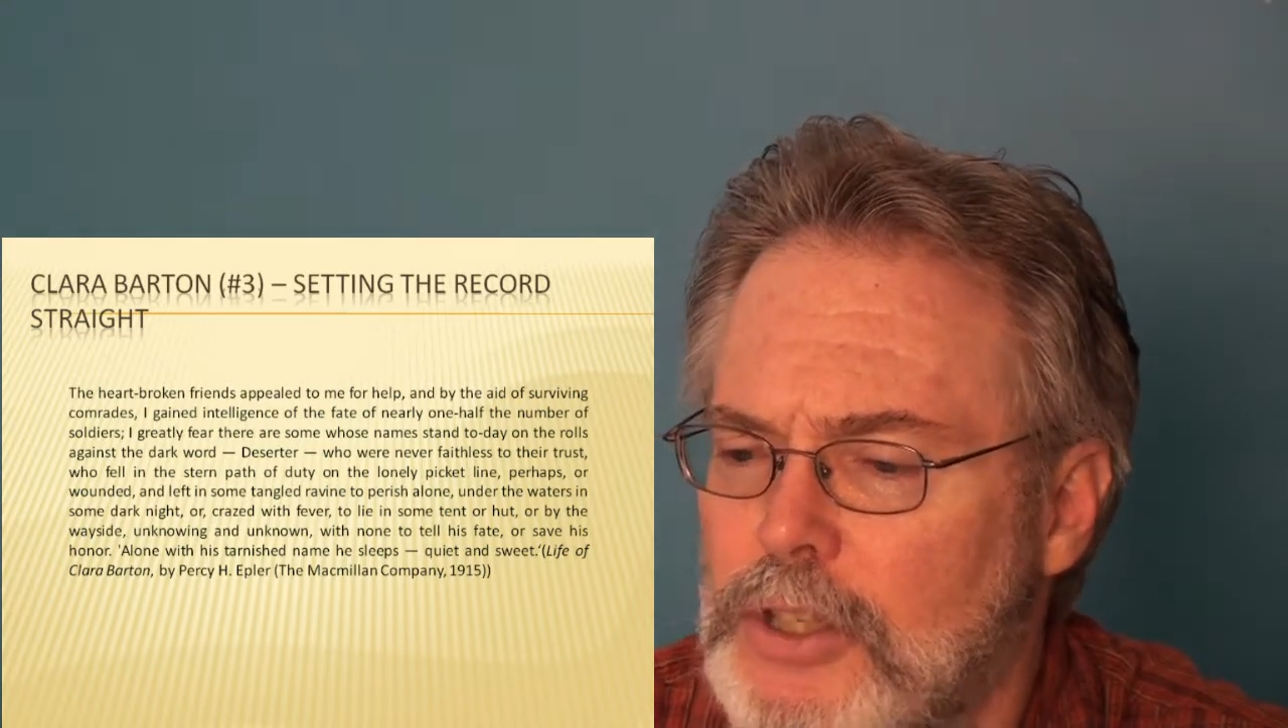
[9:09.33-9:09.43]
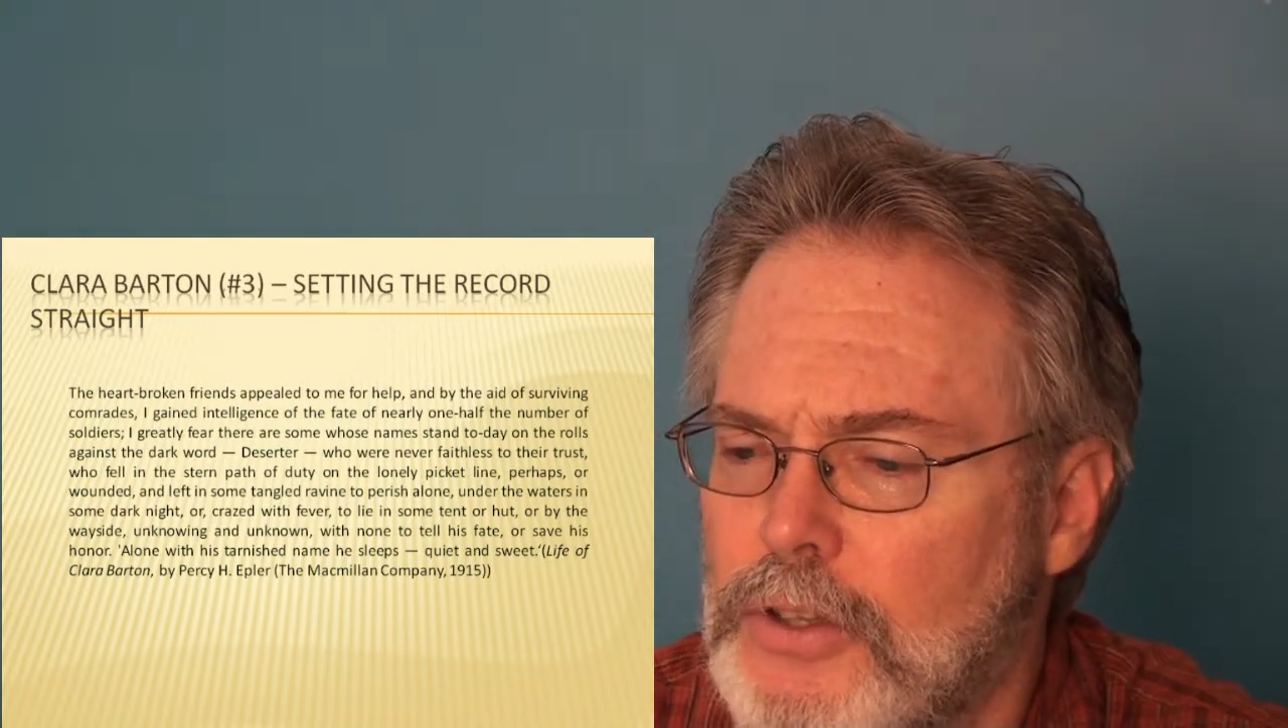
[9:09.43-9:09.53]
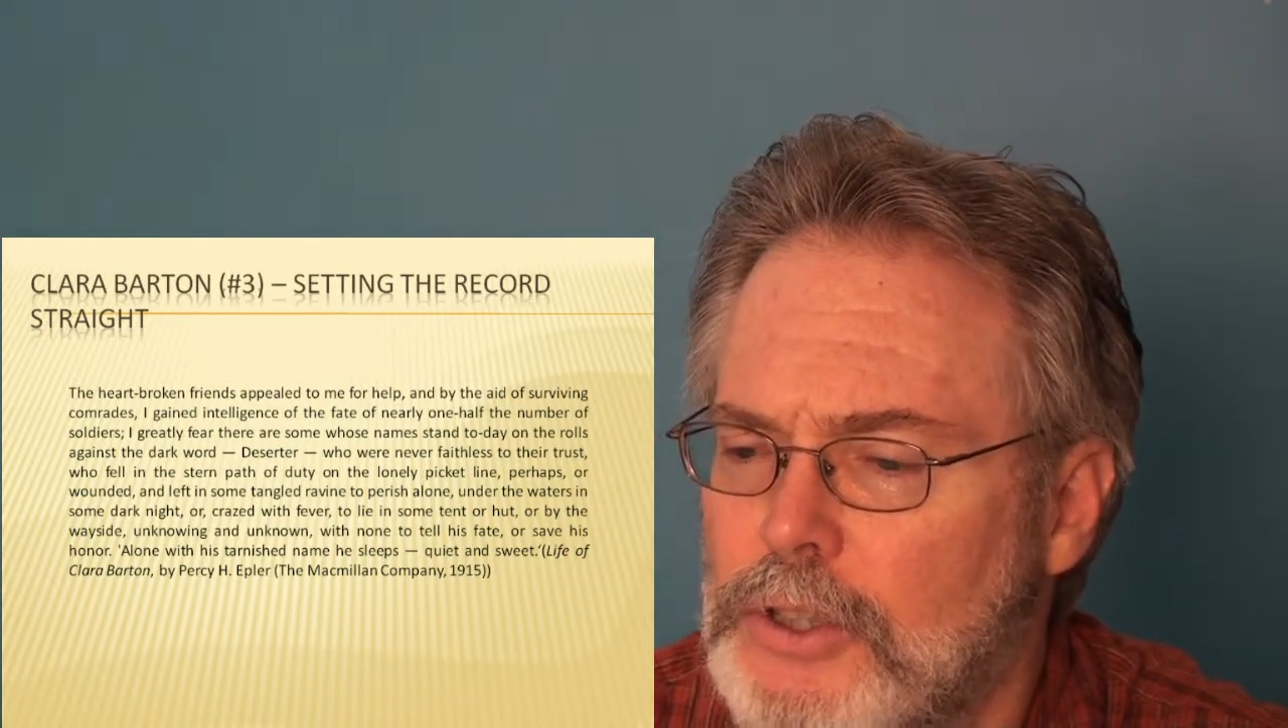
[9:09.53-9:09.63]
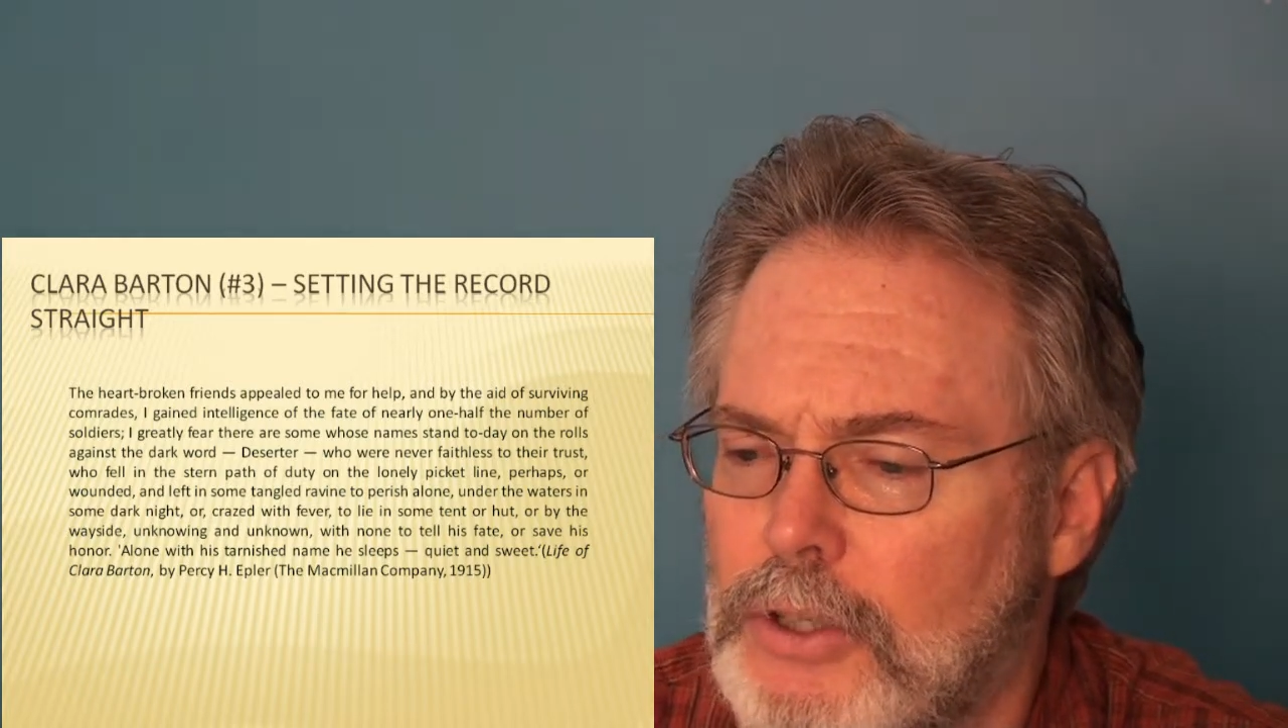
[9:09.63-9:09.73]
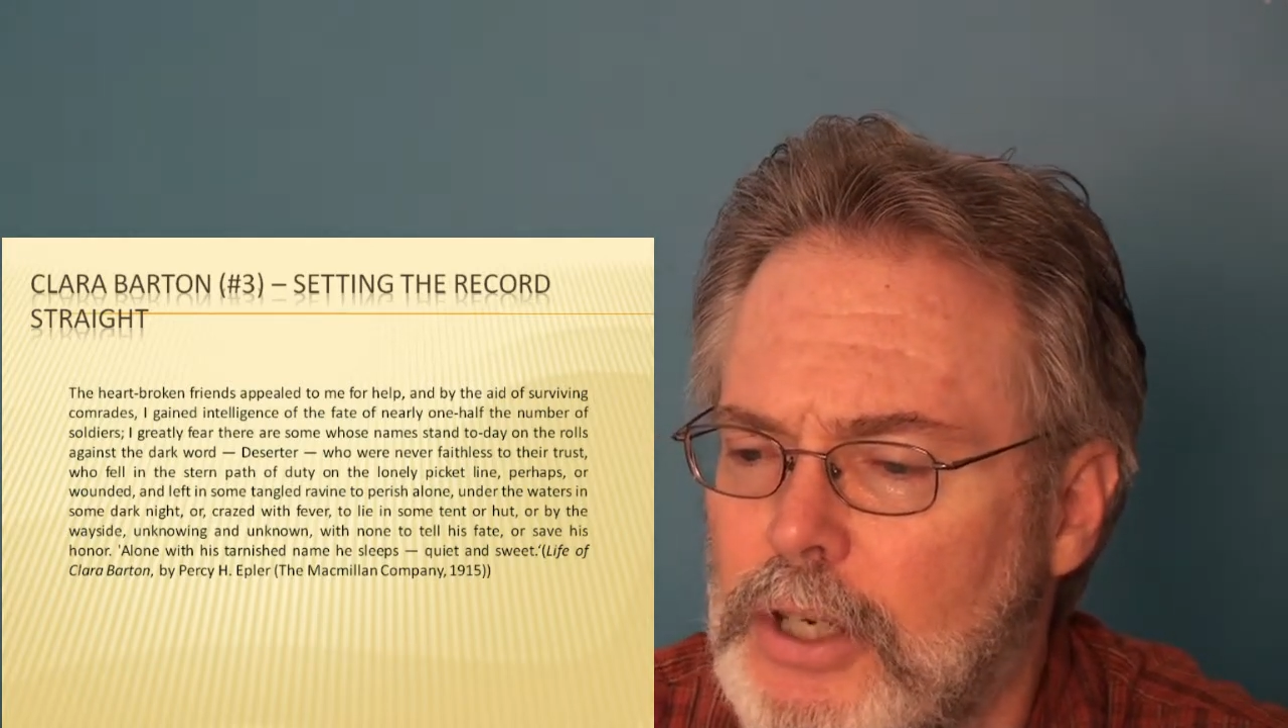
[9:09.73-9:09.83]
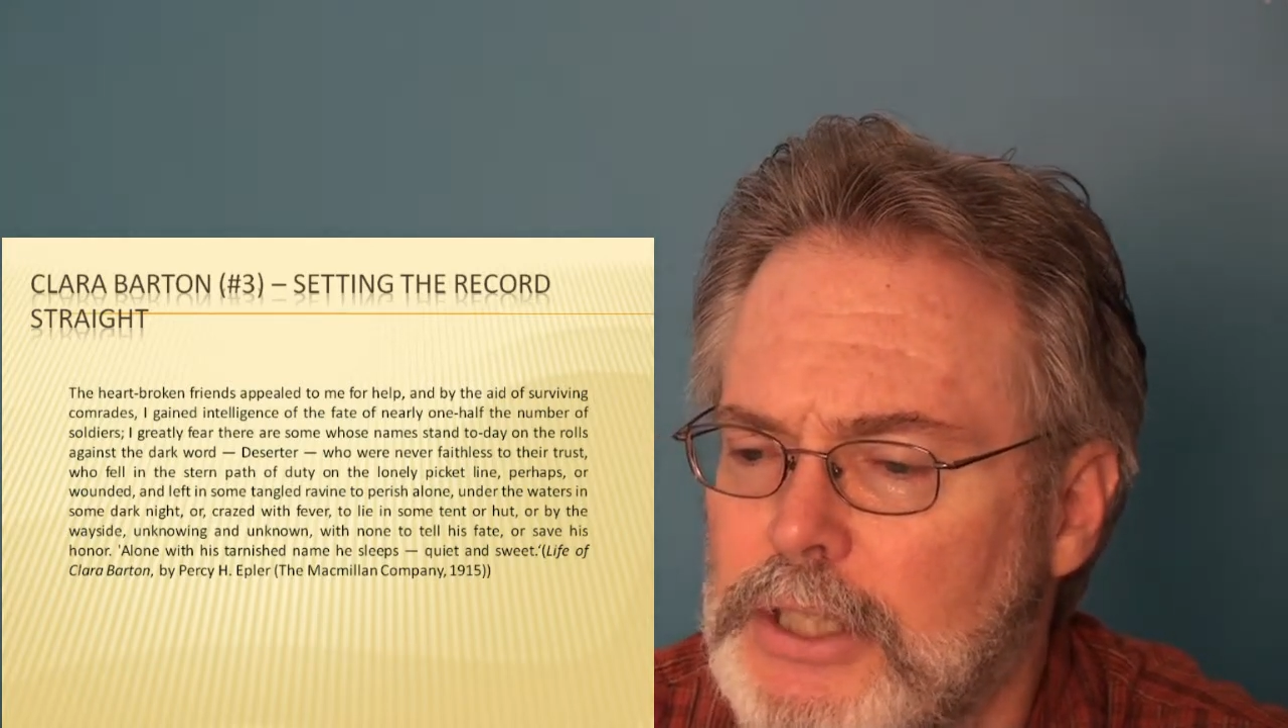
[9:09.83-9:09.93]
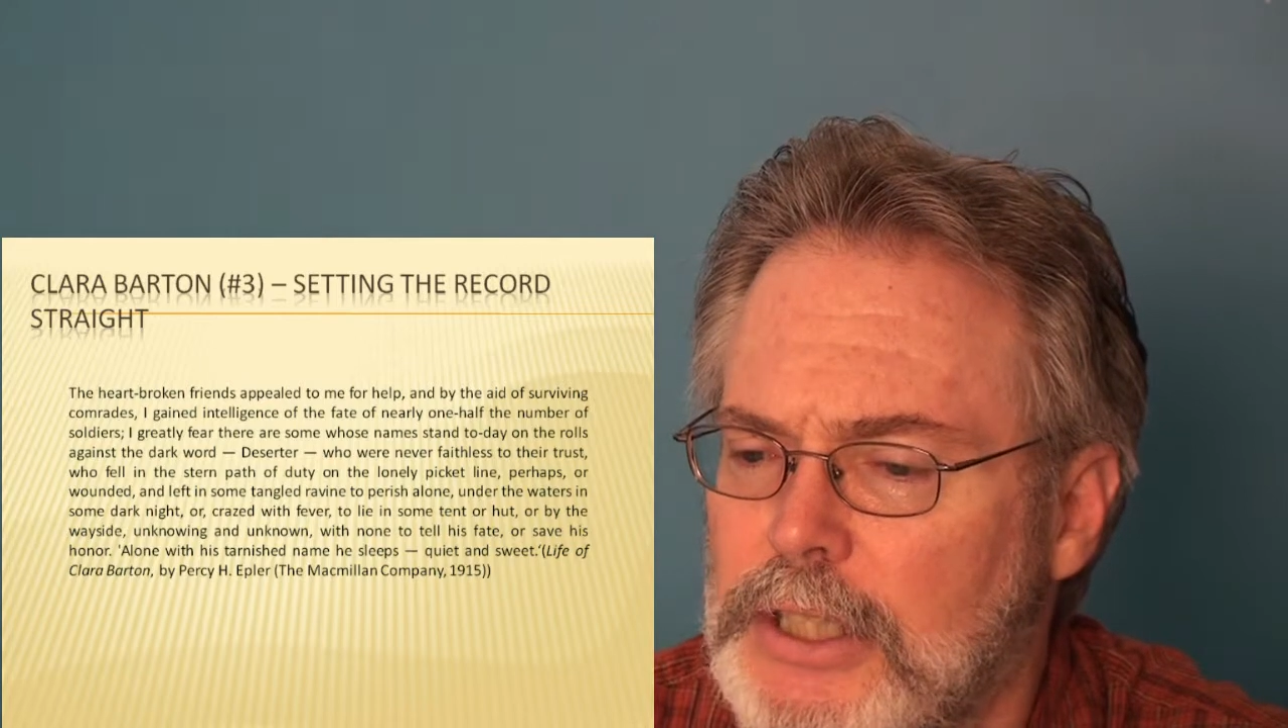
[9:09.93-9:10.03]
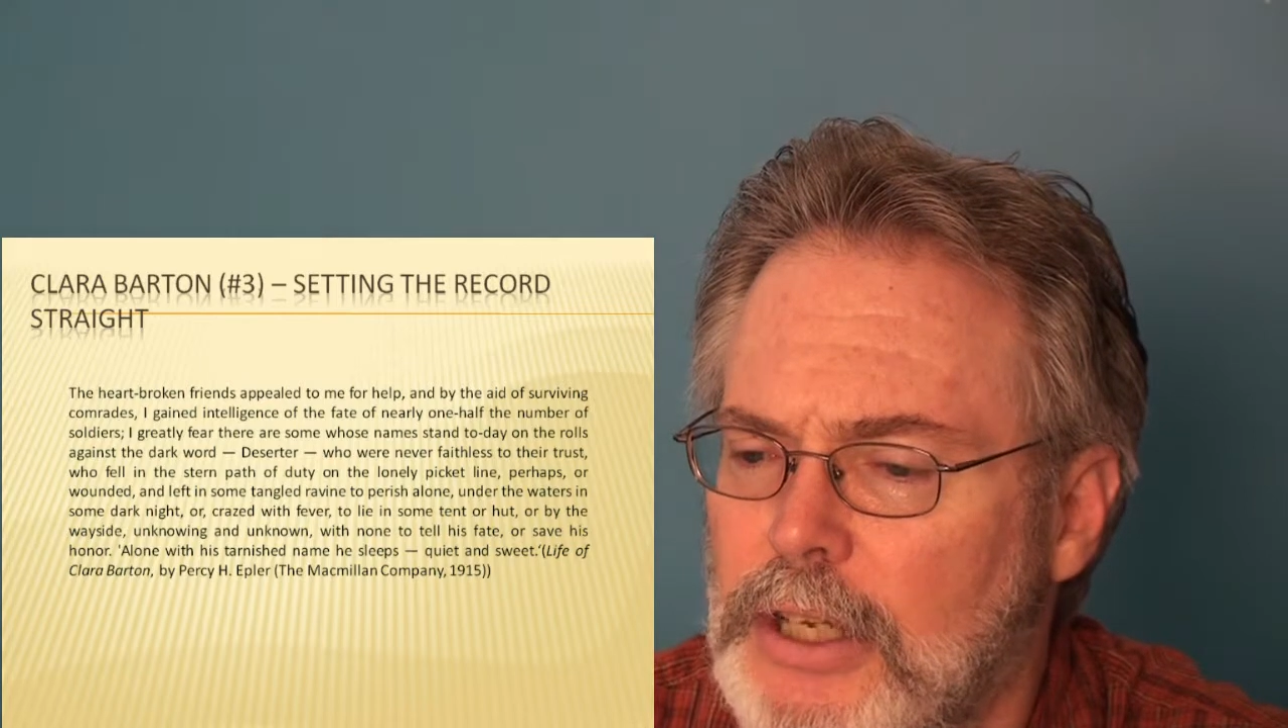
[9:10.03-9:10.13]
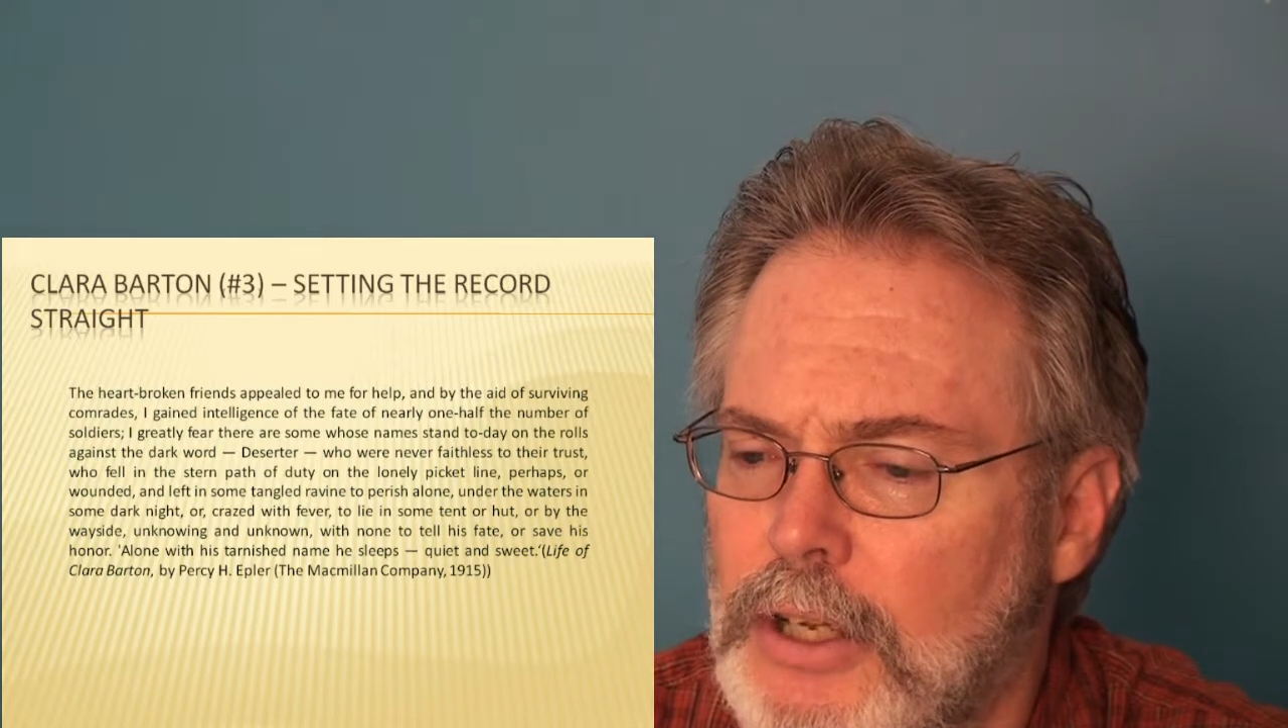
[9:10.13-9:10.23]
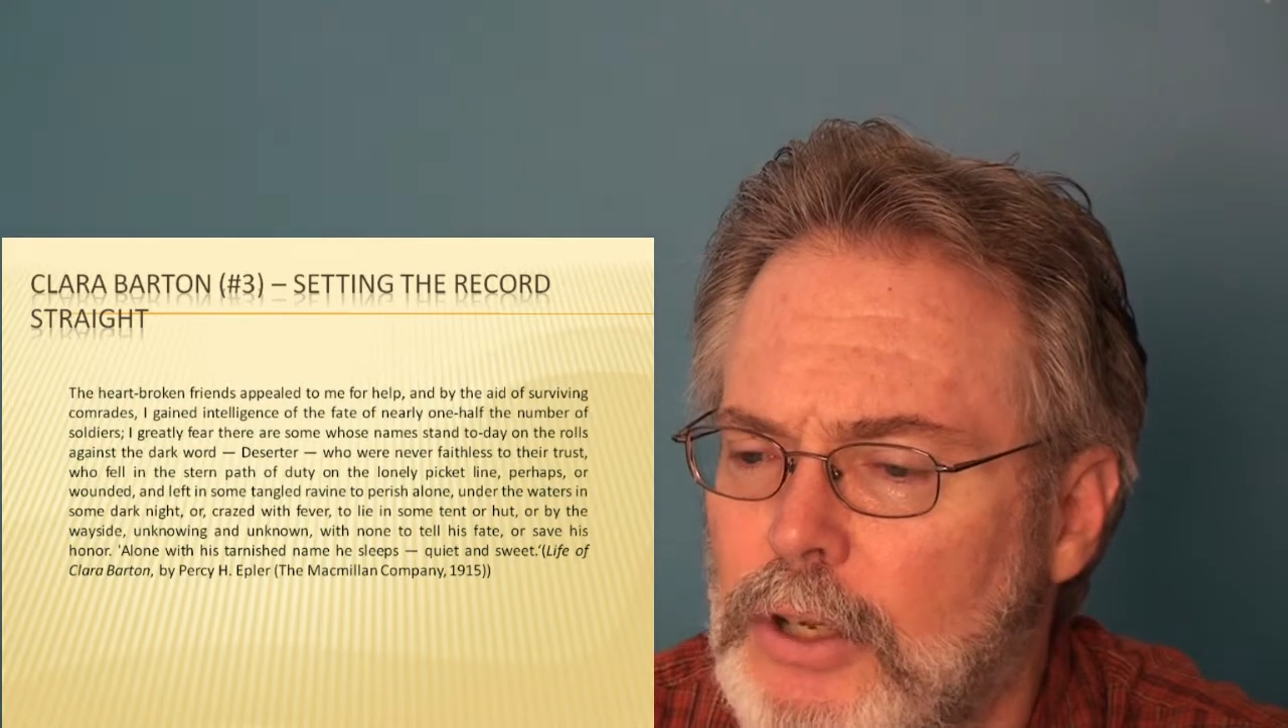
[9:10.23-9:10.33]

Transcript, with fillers: to their trust,